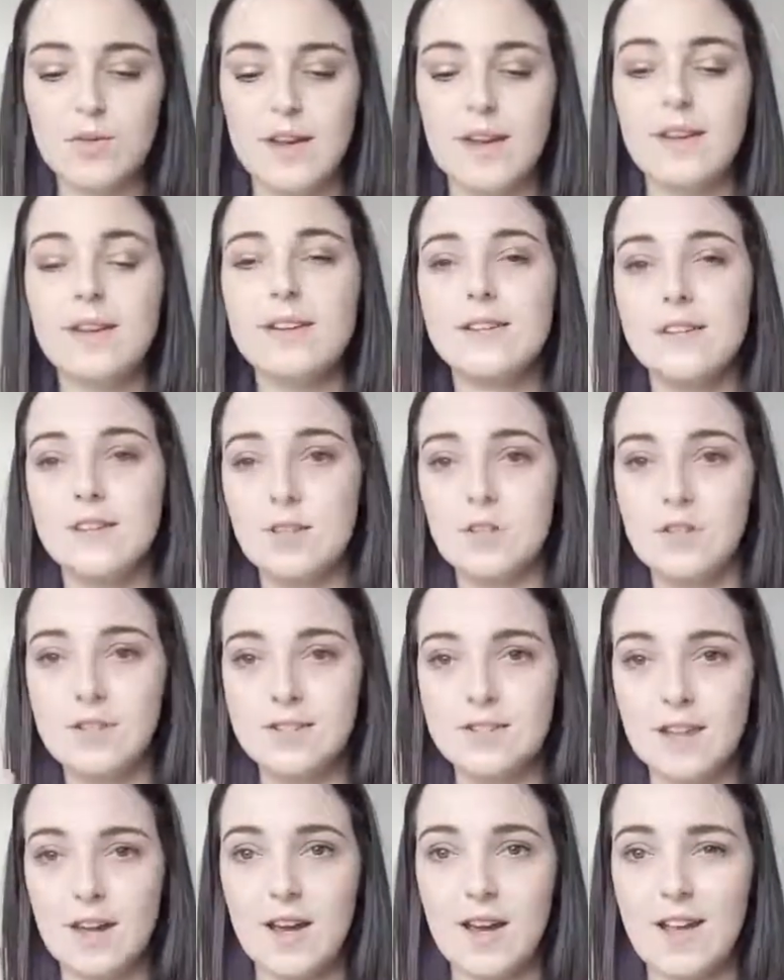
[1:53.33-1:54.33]
it, you
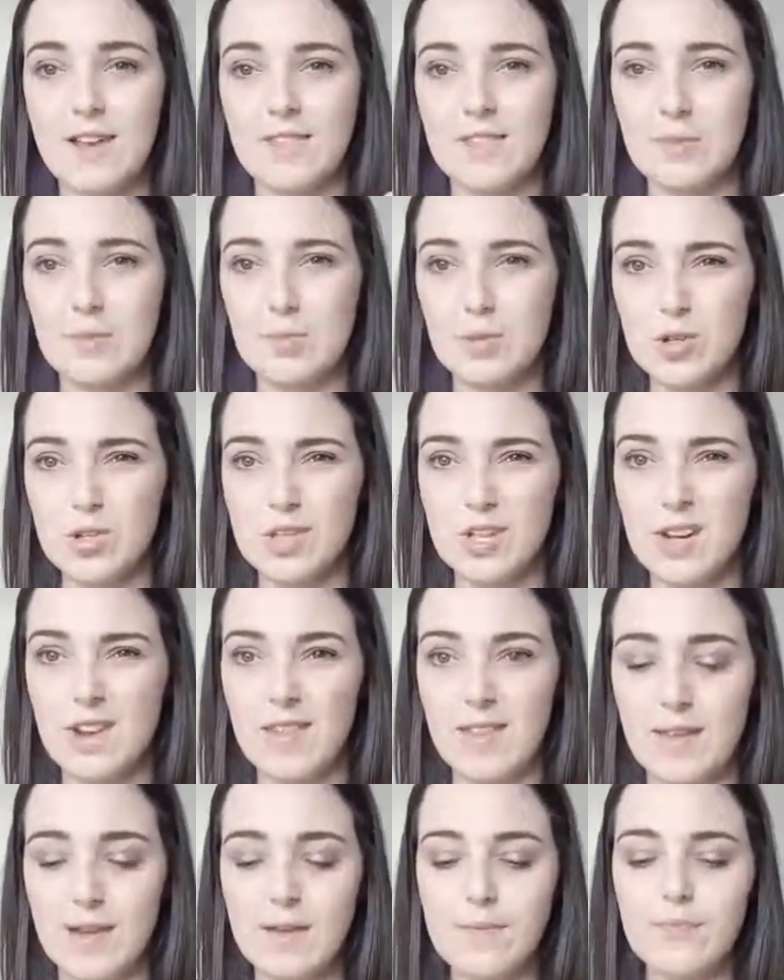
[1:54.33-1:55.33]
just kind of have to push it
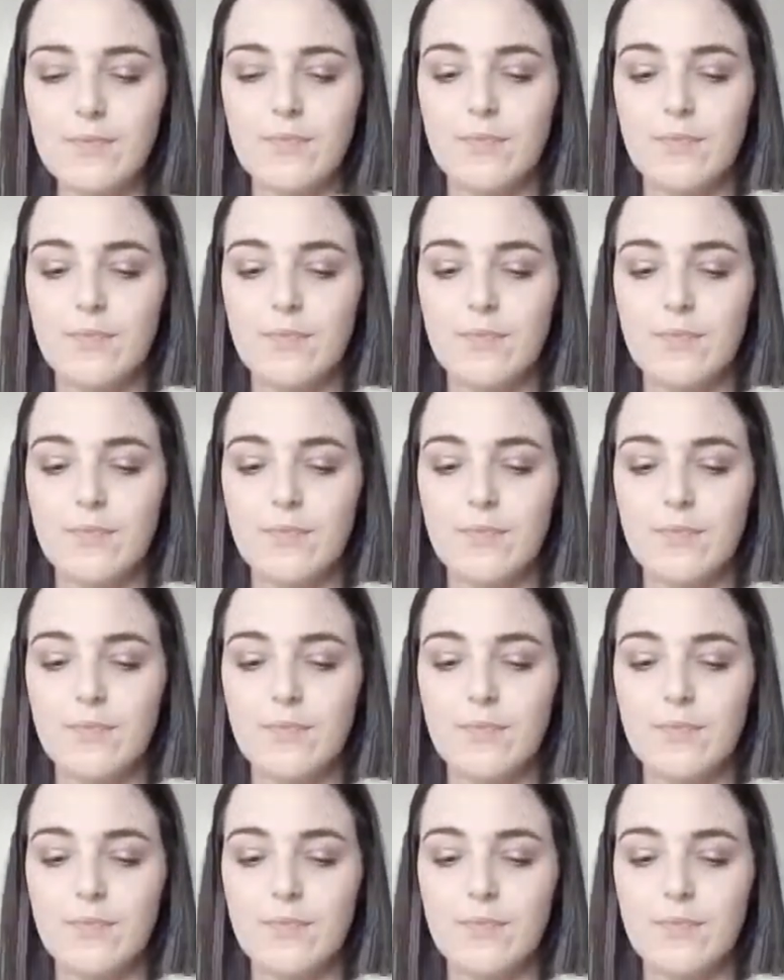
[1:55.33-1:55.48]
in there.